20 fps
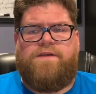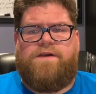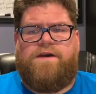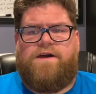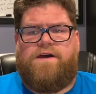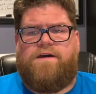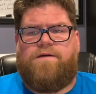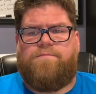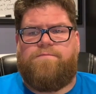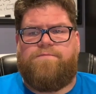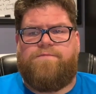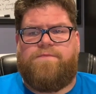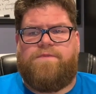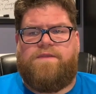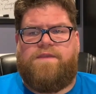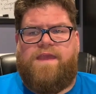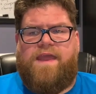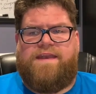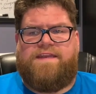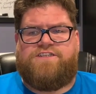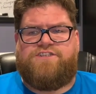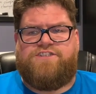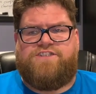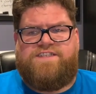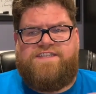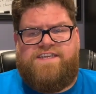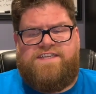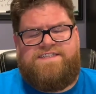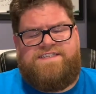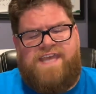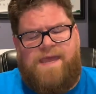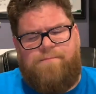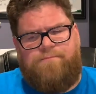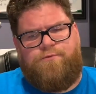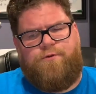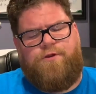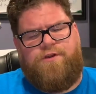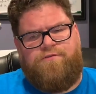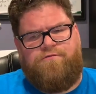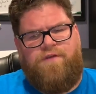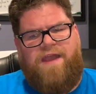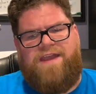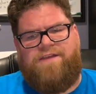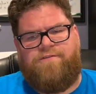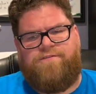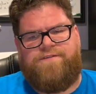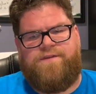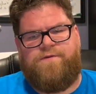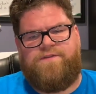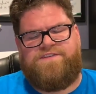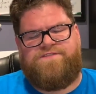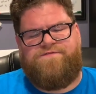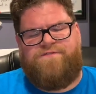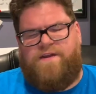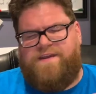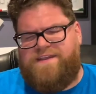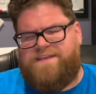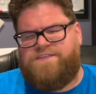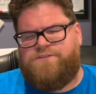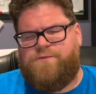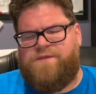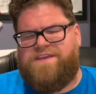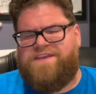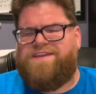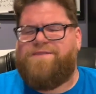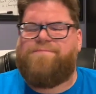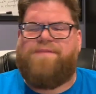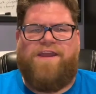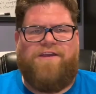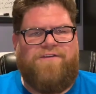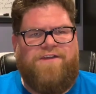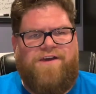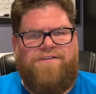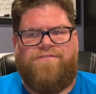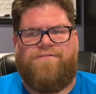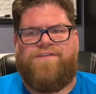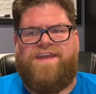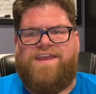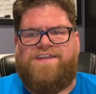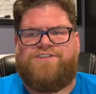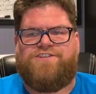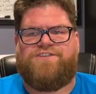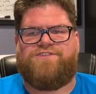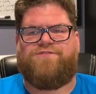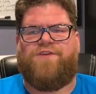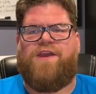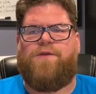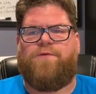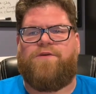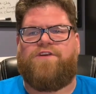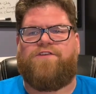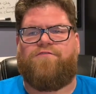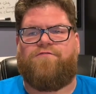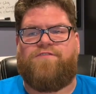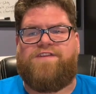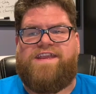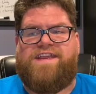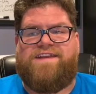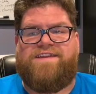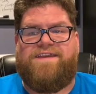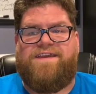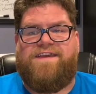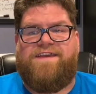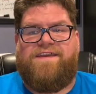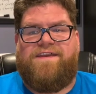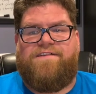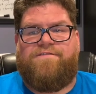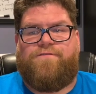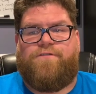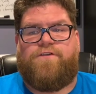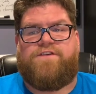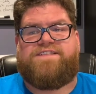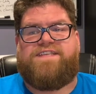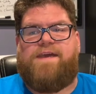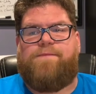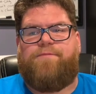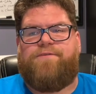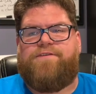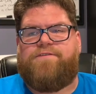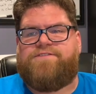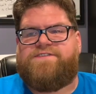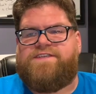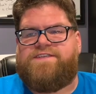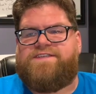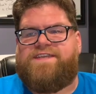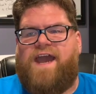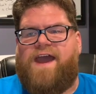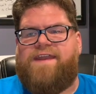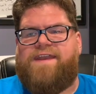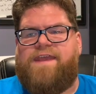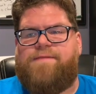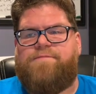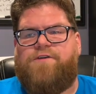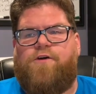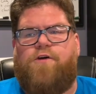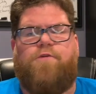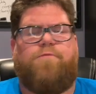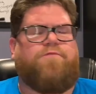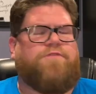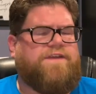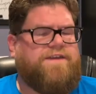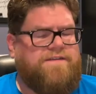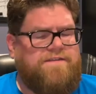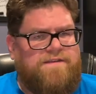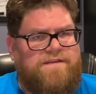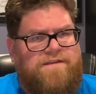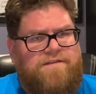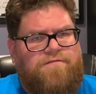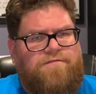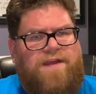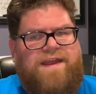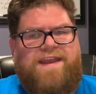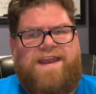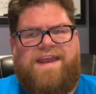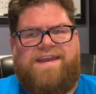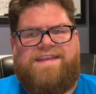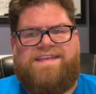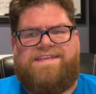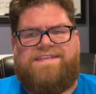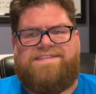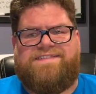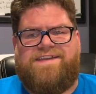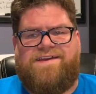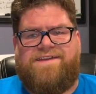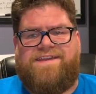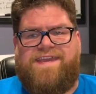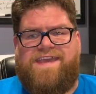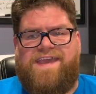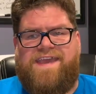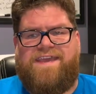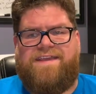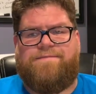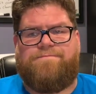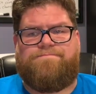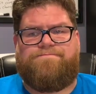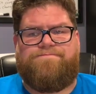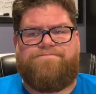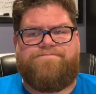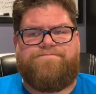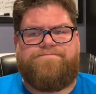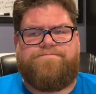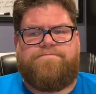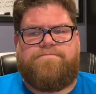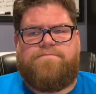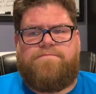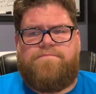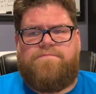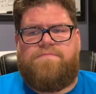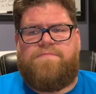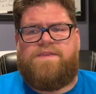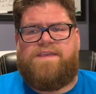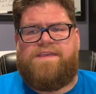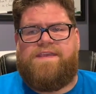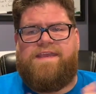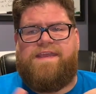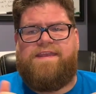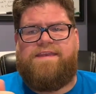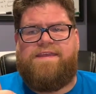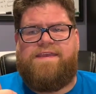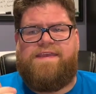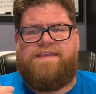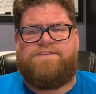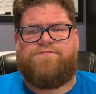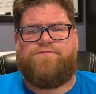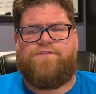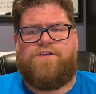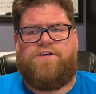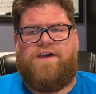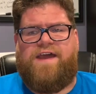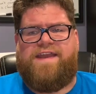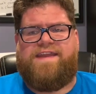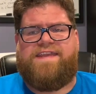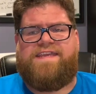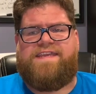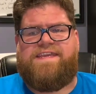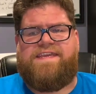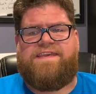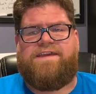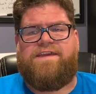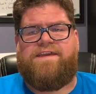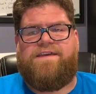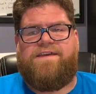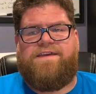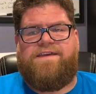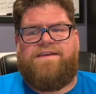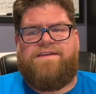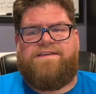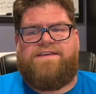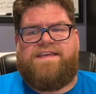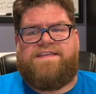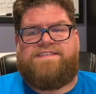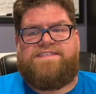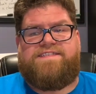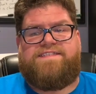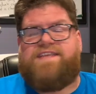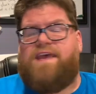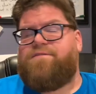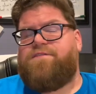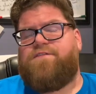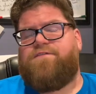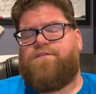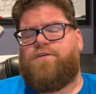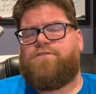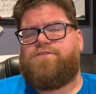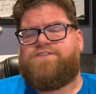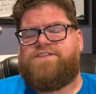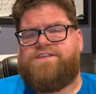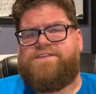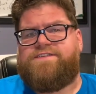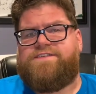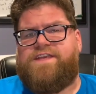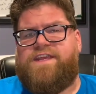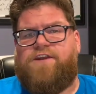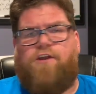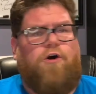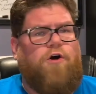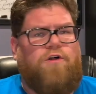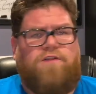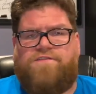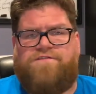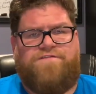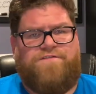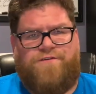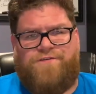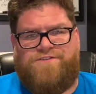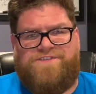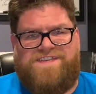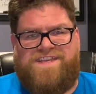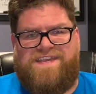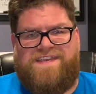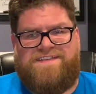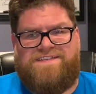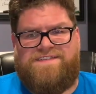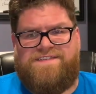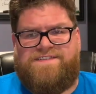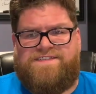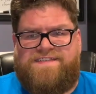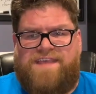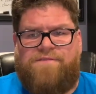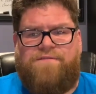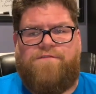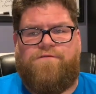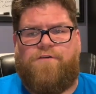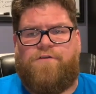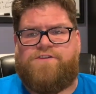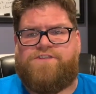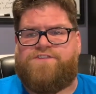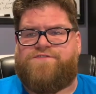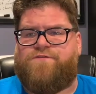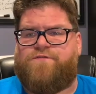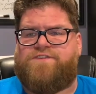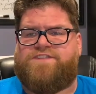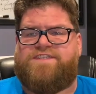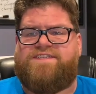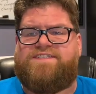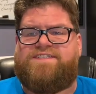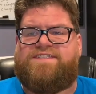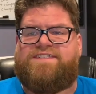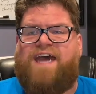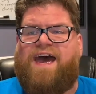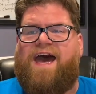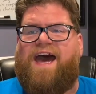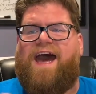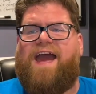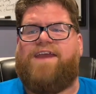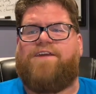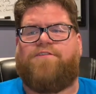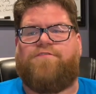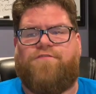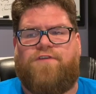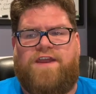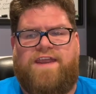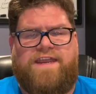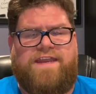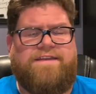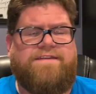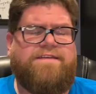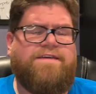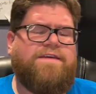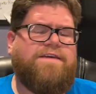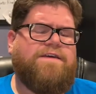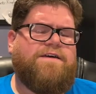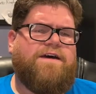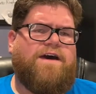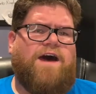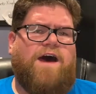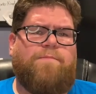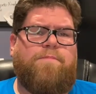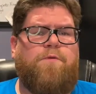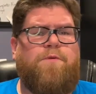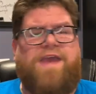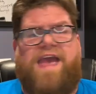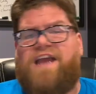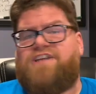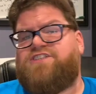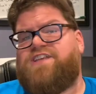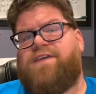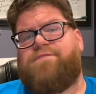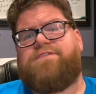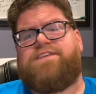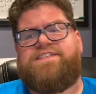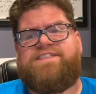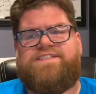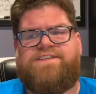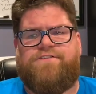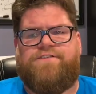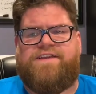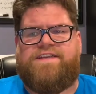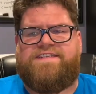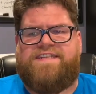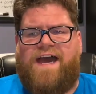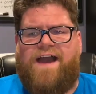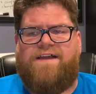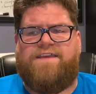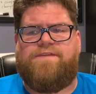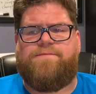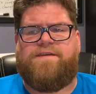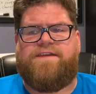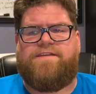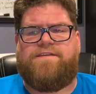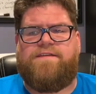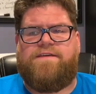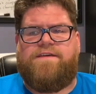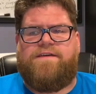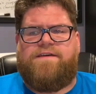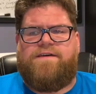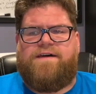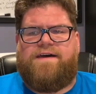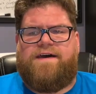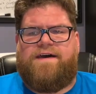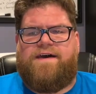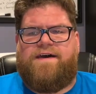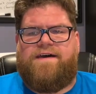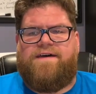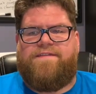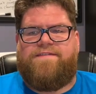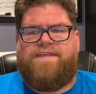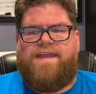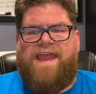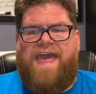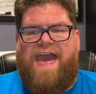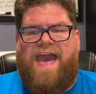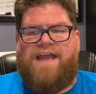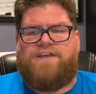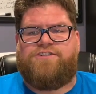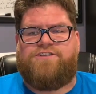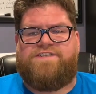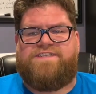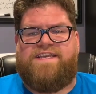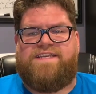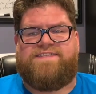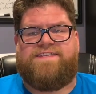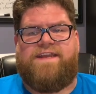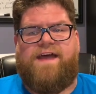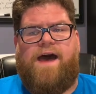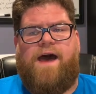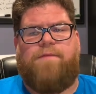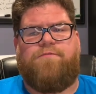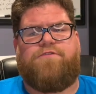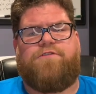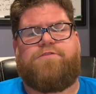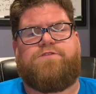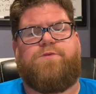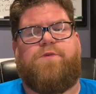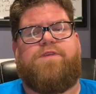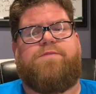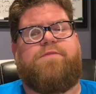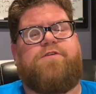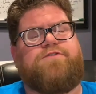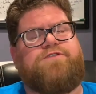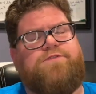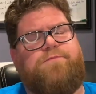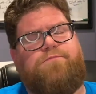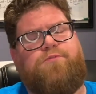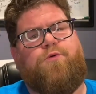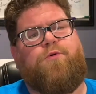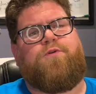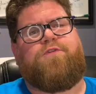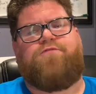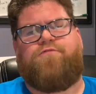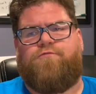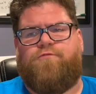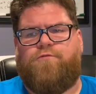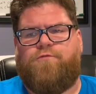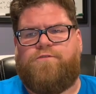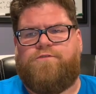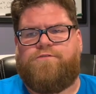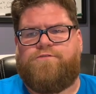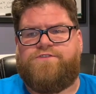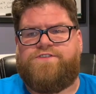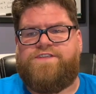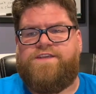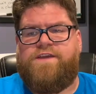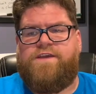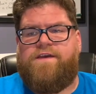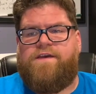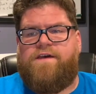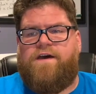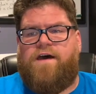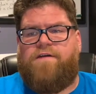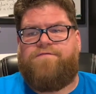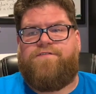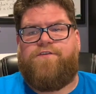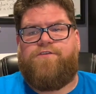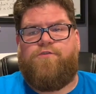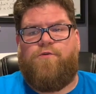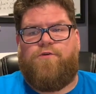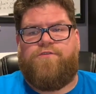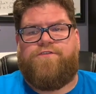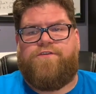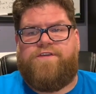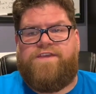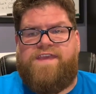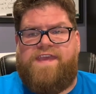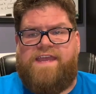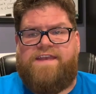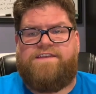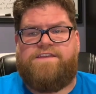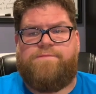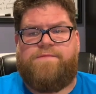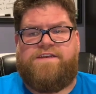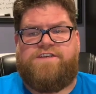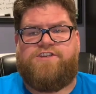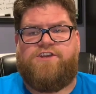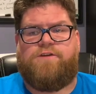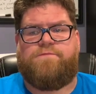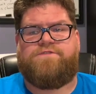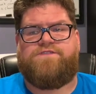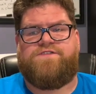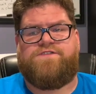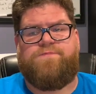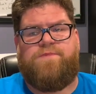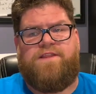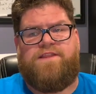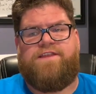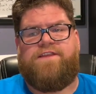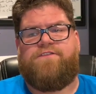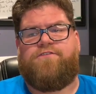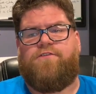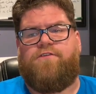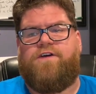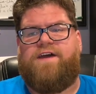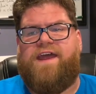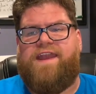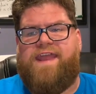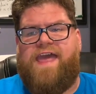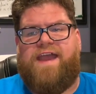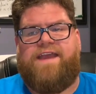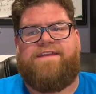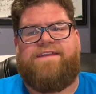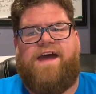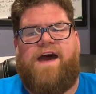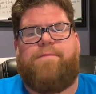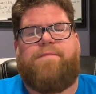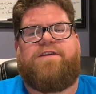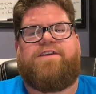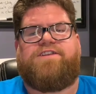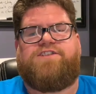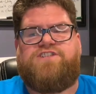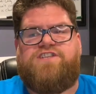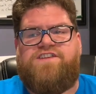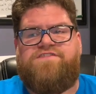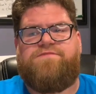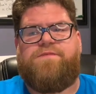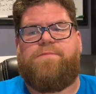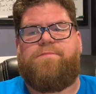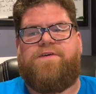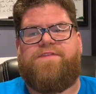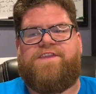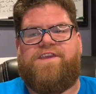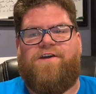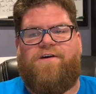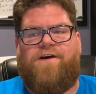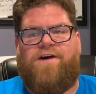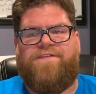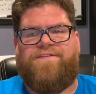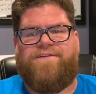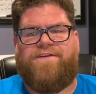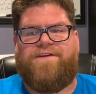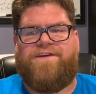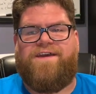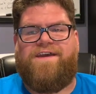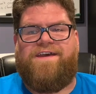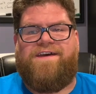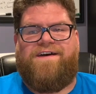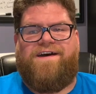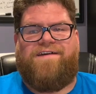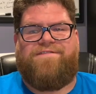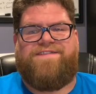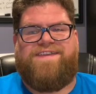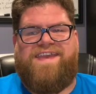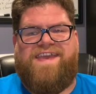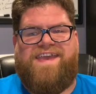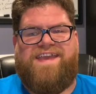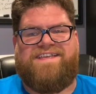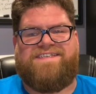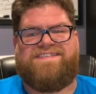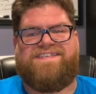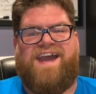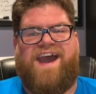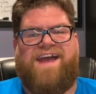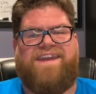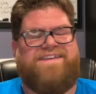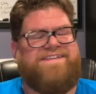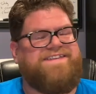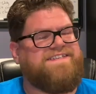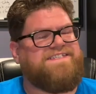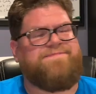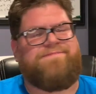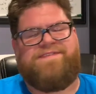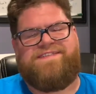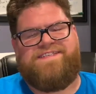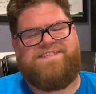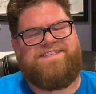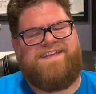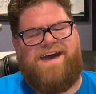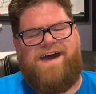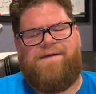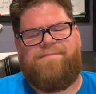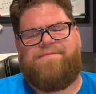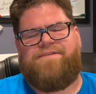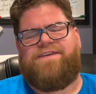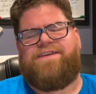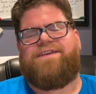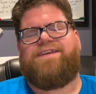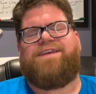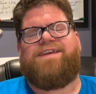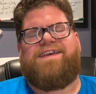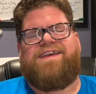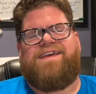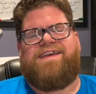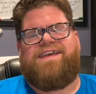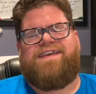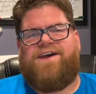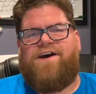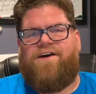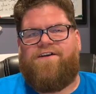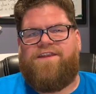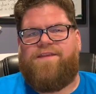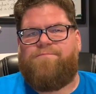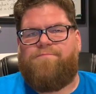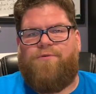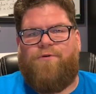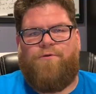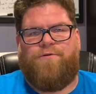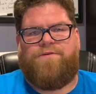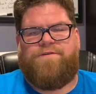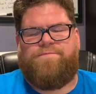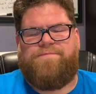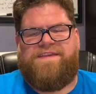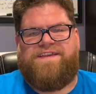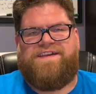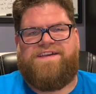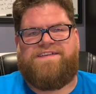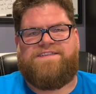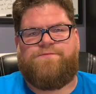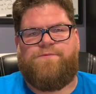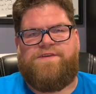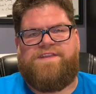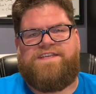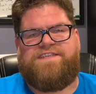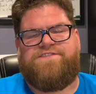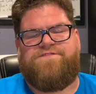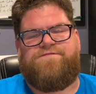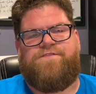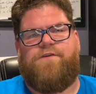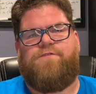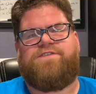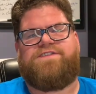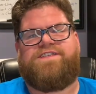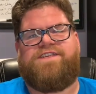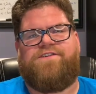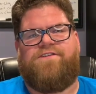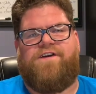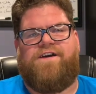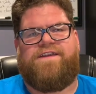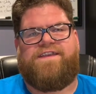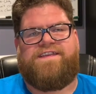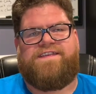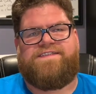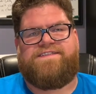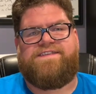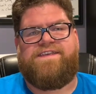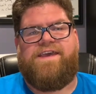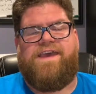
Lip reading: And it's just a contemporary record that it's funny because we can compare to other nations, right? We're going to read, for example, there's this guy named Omri, right? And he's a king in Israel. And he gets seven verses in all of 1 Kings, seven verses for his entire reign. But we actually have an Assyrian document that actually says that Omri was one of the most important rulers of the northern kingdom in terms of his political and economic achievement. But the author of Kings kind of dismisses Omri as unimportant because what he's focusing on is